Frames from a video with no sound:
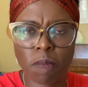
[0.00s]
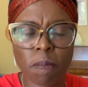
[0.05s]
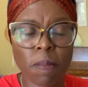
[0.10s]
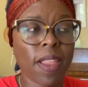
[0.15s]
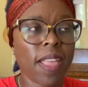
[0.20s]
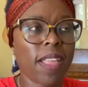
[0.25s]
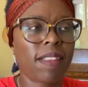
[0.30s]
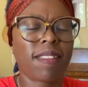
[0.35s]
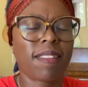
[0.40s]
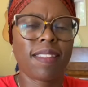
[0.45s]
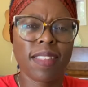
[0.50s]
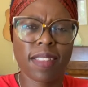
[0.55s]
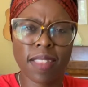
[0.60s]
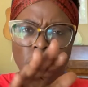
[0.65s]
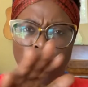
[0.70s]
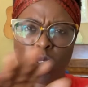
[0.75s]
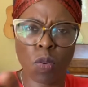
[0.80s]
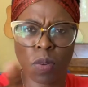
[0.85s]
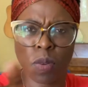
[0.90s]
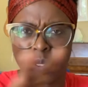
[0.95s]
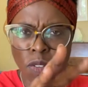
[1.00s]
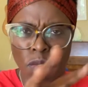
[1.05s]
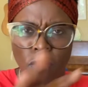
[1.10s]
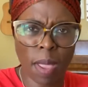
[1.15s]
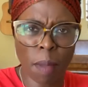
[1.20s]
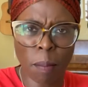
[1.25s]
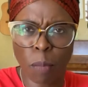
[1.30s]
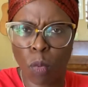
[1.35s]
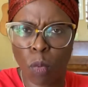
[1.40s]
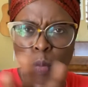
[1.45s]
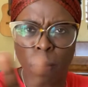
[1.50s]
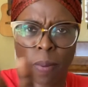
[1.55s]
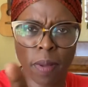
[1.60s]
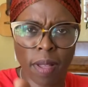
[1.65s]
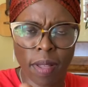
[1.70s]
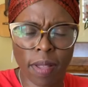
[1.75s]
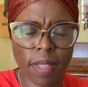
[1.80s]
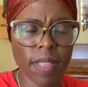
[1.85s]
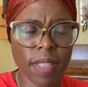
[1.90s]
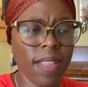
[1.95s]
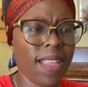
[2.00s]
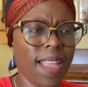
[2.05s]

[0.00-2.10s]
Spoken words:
play to see that you're in the right ballpark.